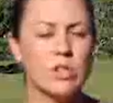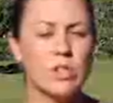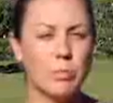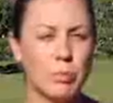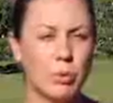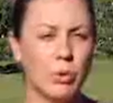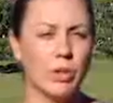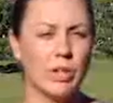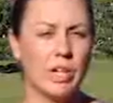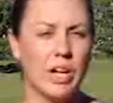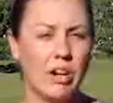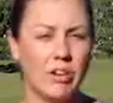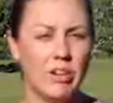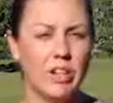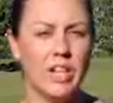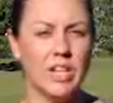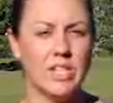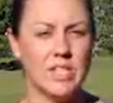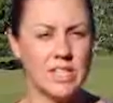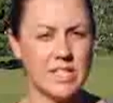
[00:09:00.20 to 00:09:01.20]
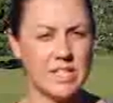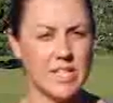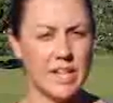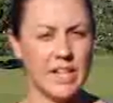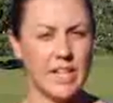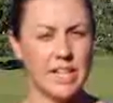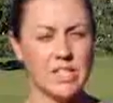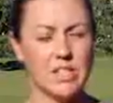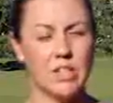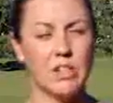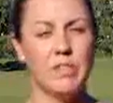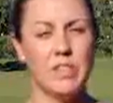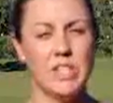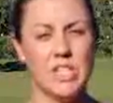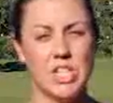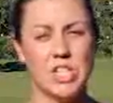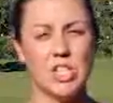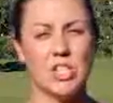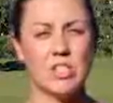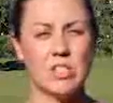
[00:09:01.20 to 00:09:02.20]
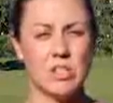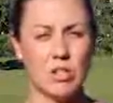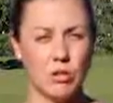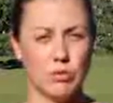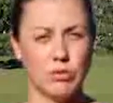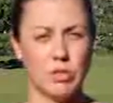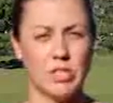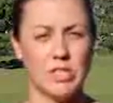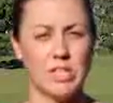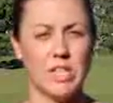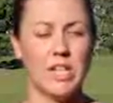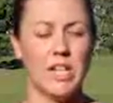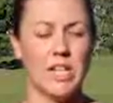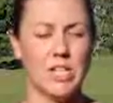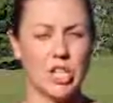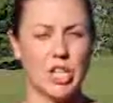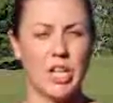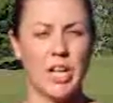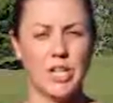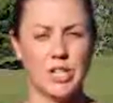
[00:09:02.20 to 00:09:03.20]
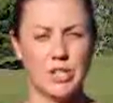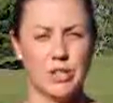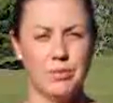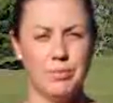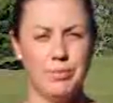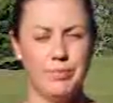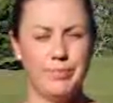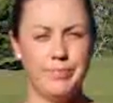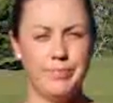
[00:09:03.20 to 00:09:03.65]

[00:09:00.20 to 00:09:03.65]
support current understandings of Indigenous cultures in education.